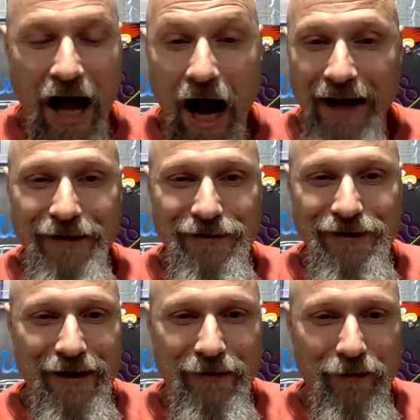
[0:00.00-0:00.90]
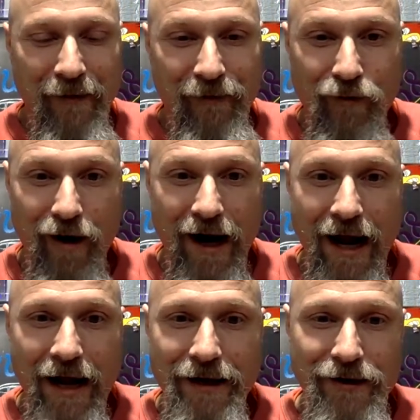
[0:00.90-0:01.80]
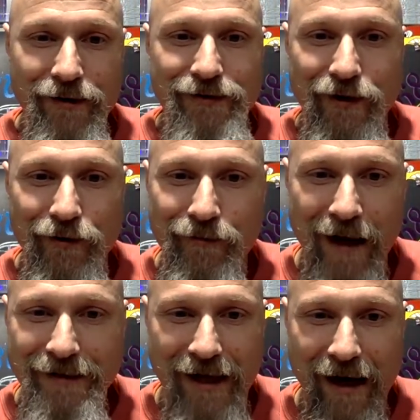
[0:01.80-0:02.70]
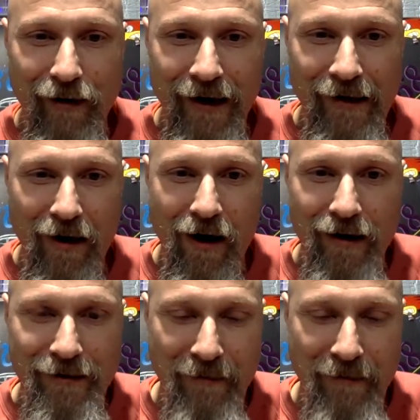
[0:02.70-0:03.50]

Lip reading: I used to, before I had a YouTube, that's how I logged